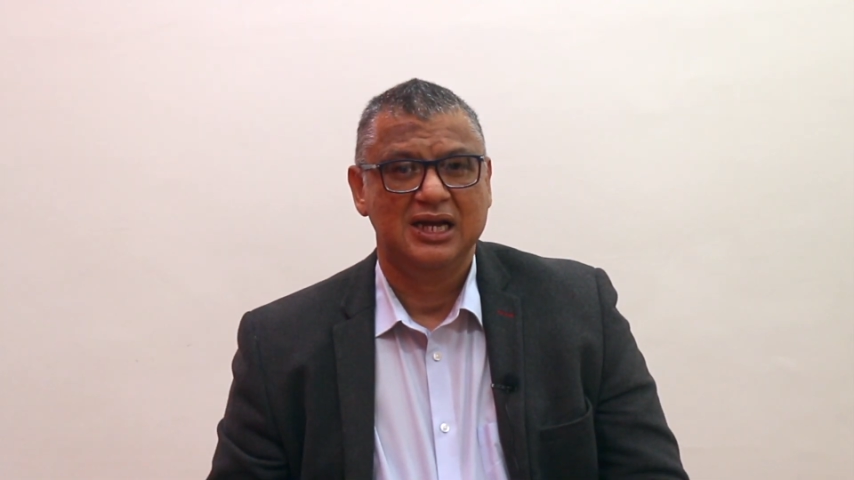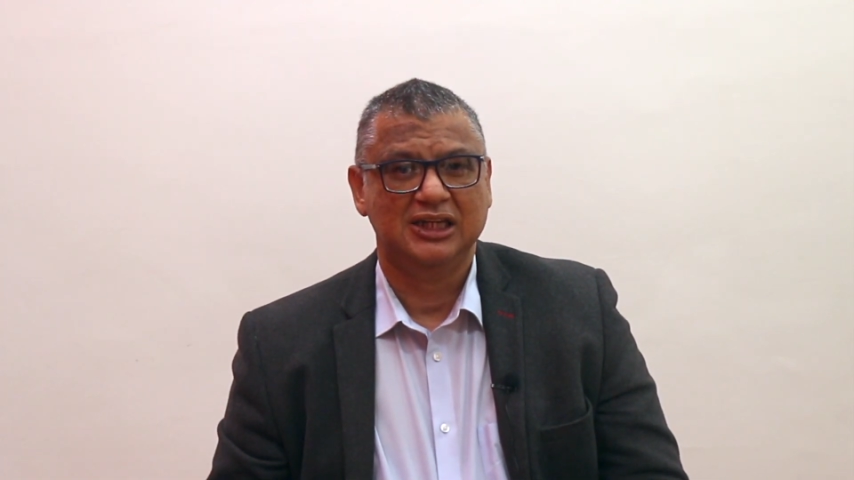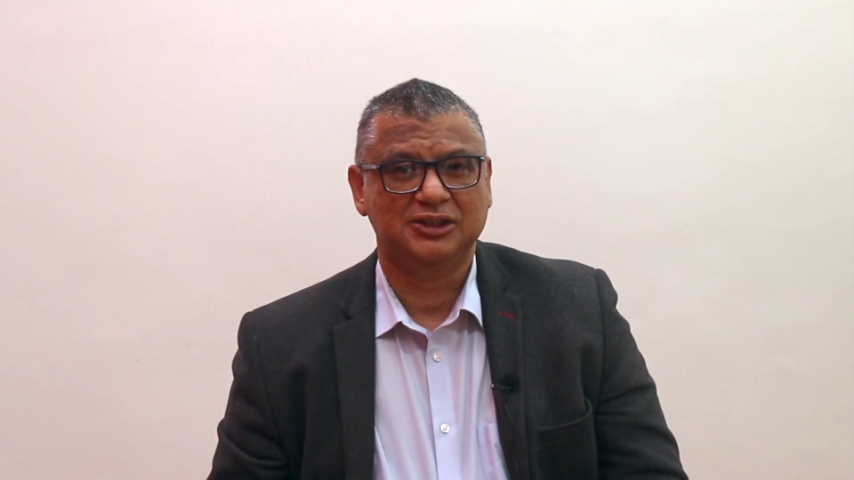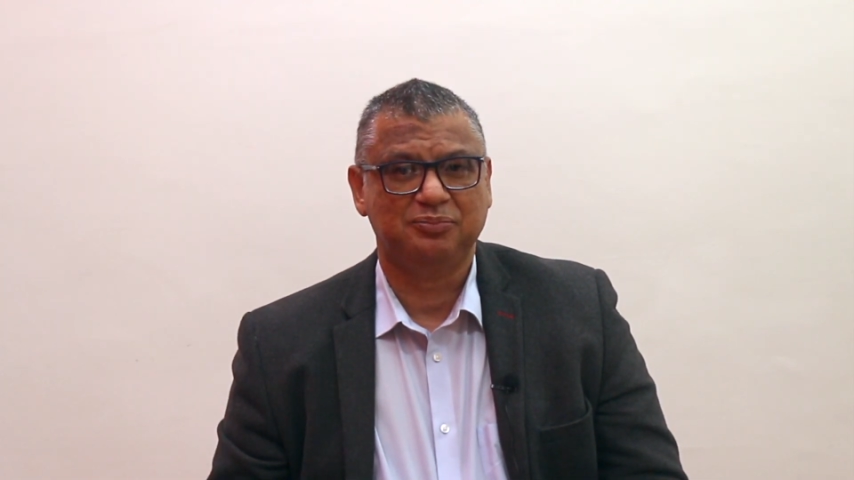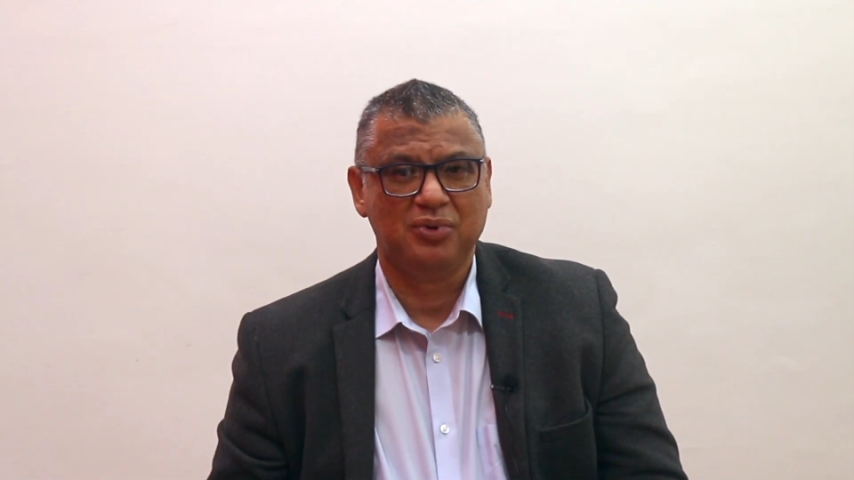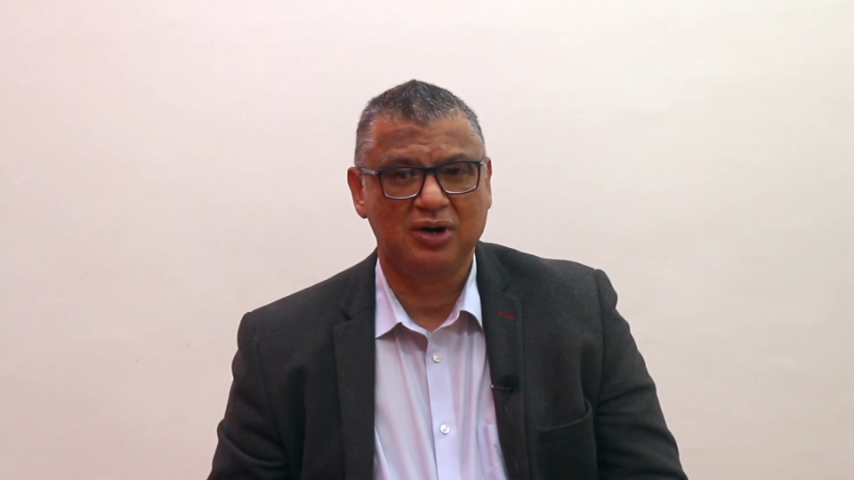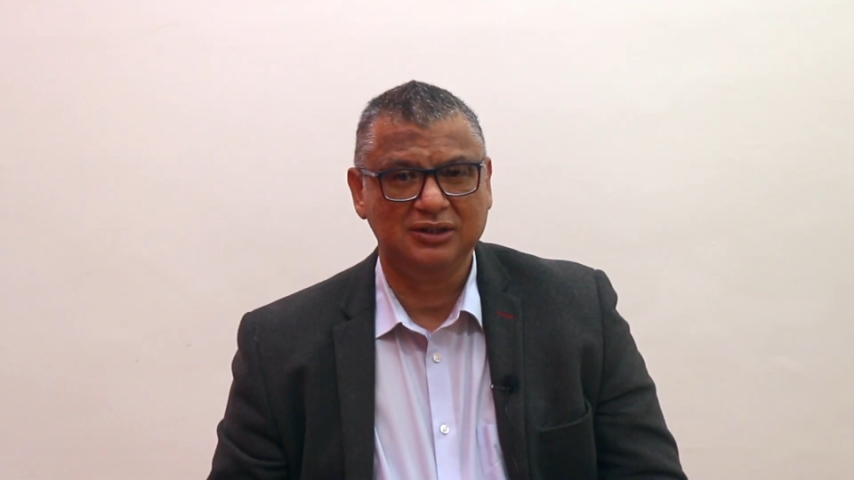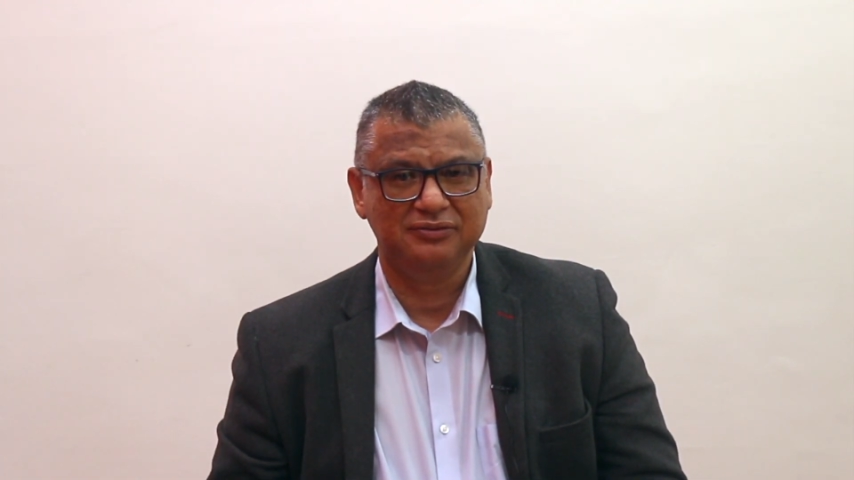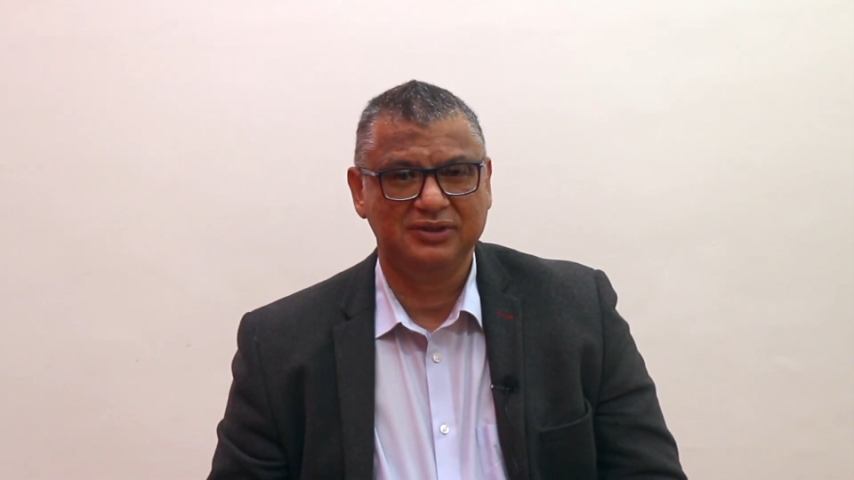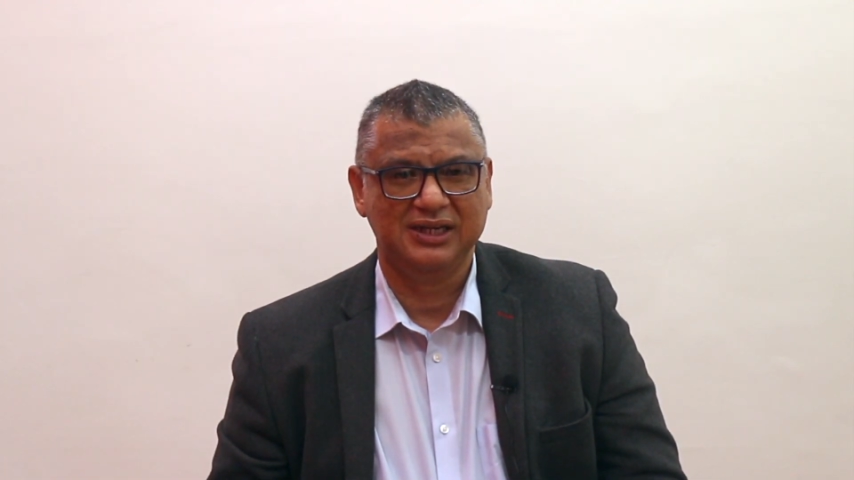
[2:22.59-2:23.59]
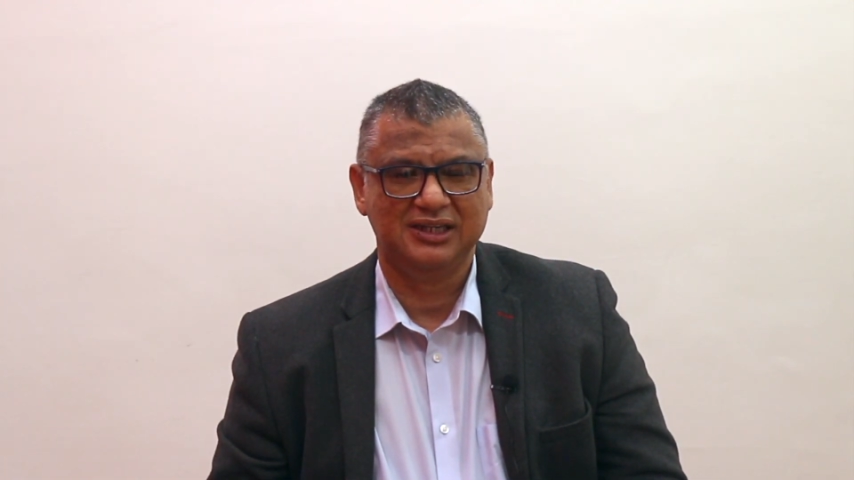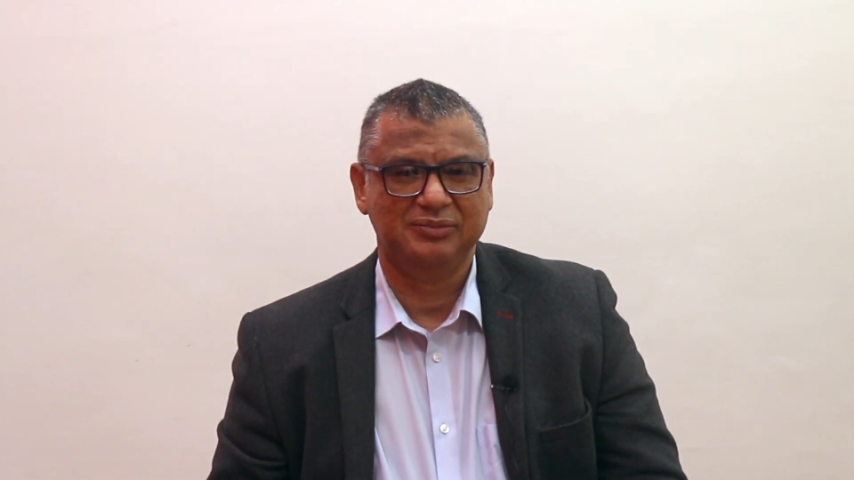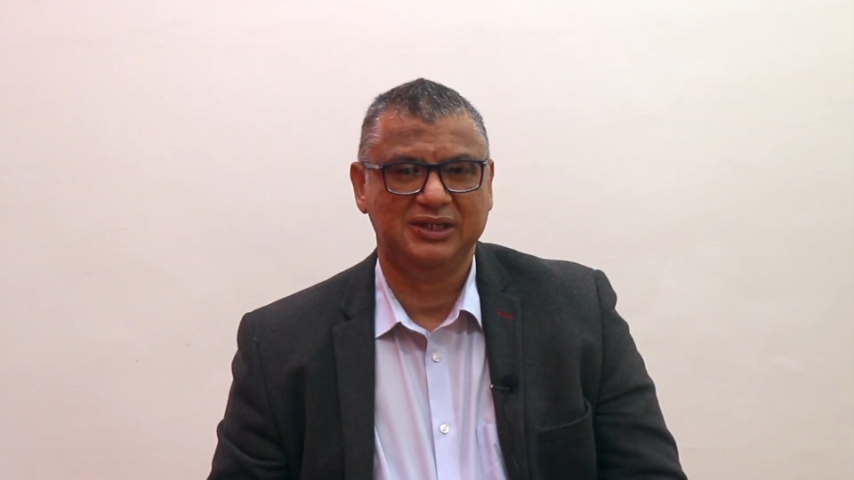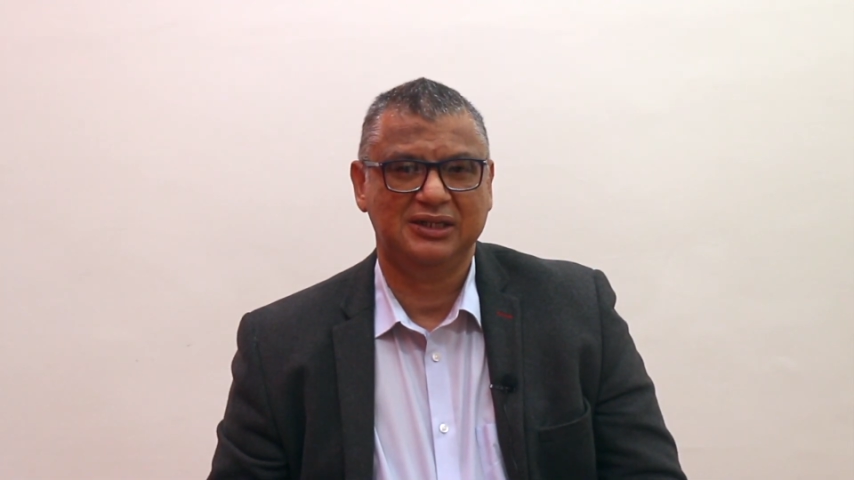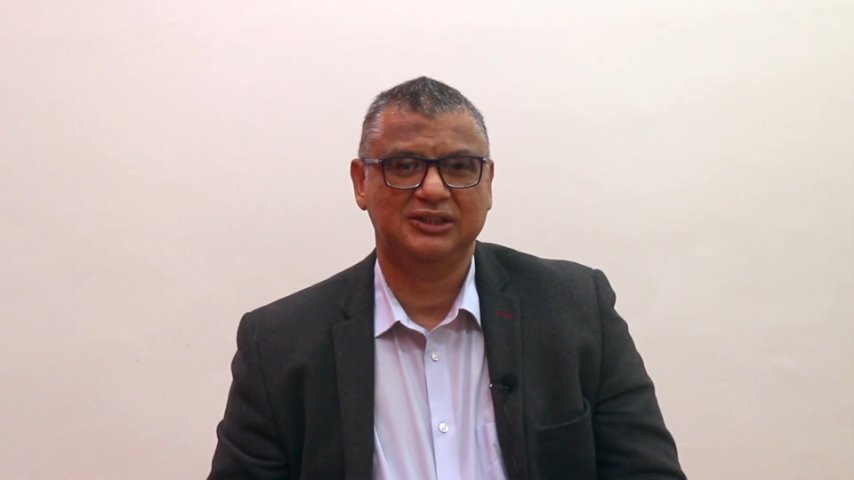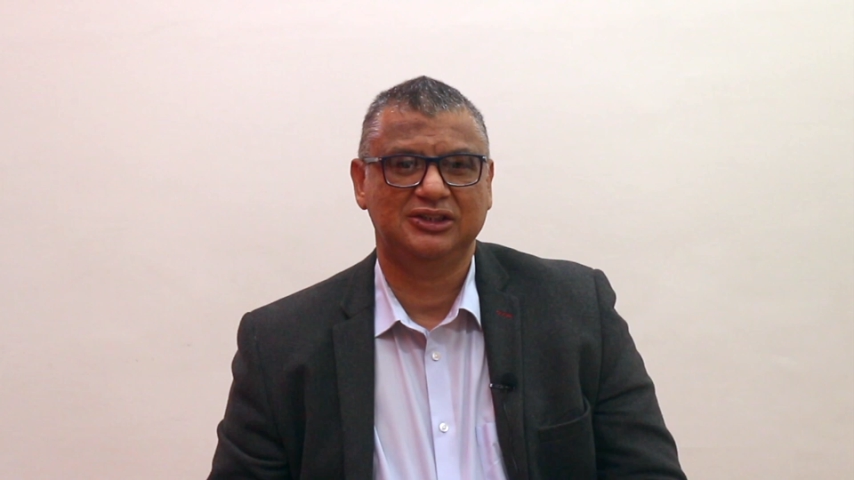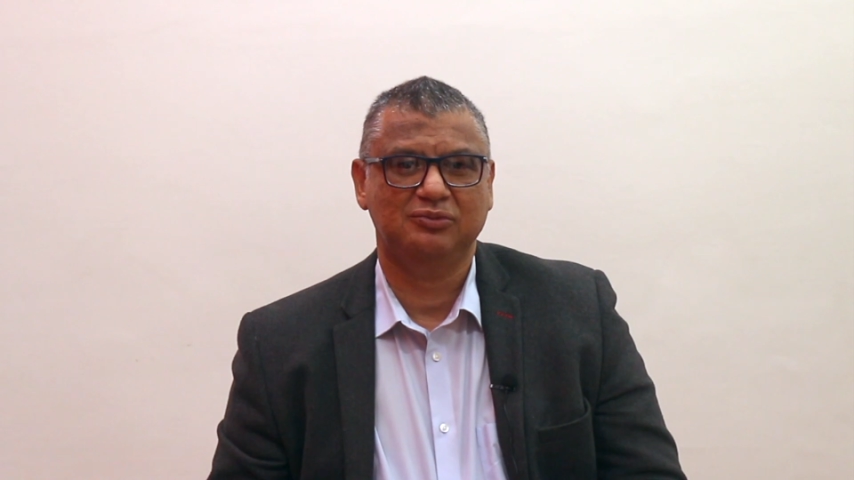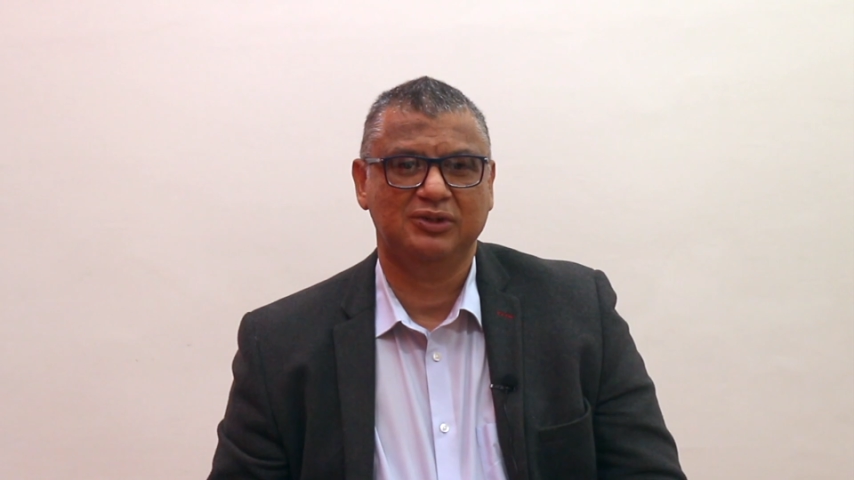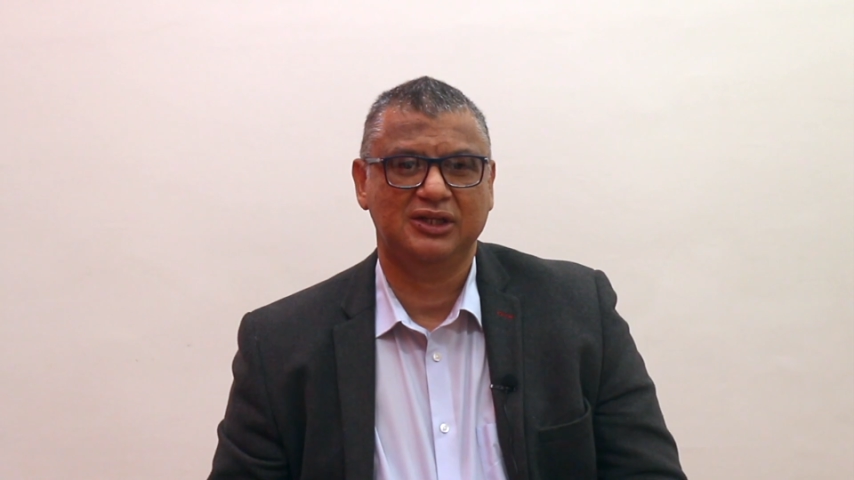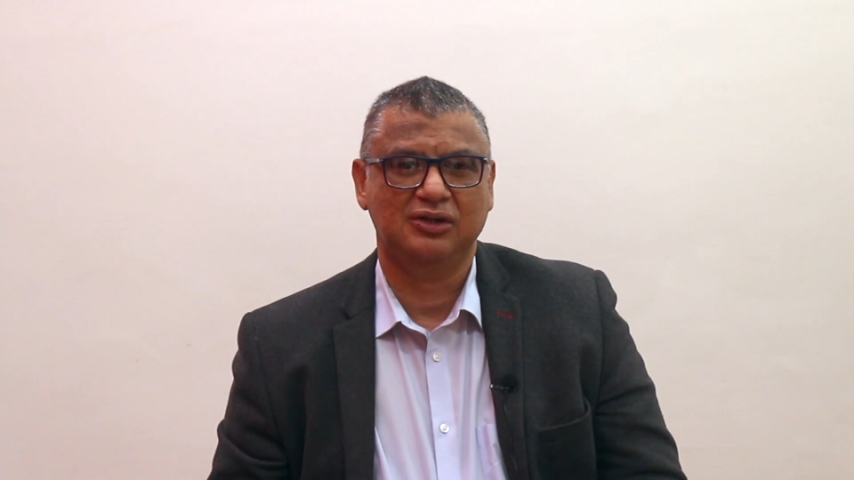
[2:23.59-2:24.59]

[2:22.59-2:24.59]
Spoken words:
as part of the recommendation with